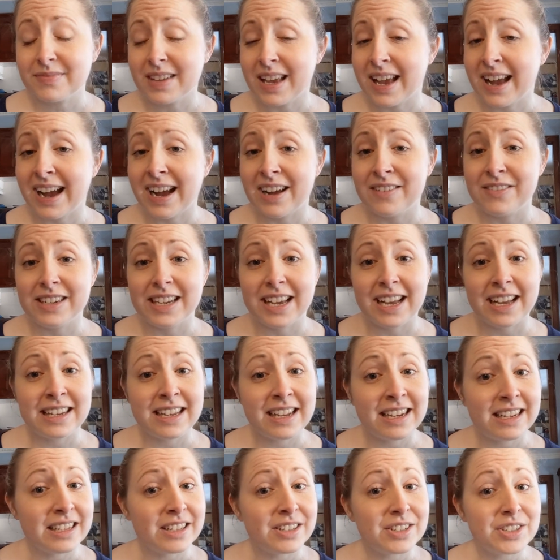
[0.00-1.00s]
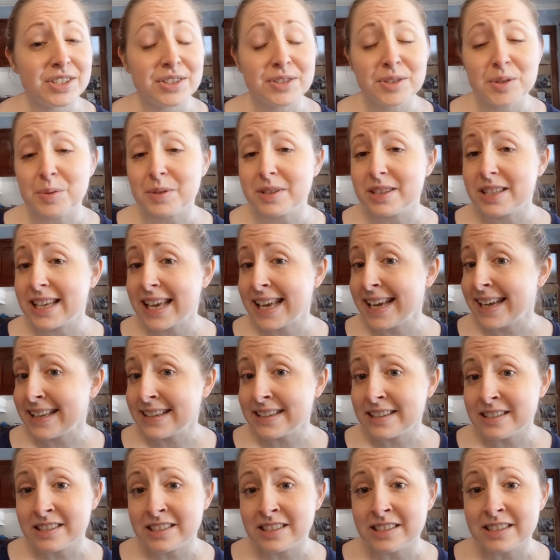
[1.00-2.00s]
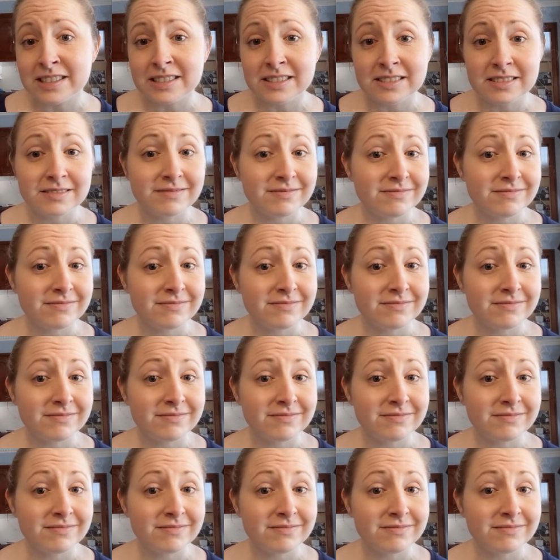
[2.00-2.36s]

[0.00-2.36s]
haven't had any issues with the cannula.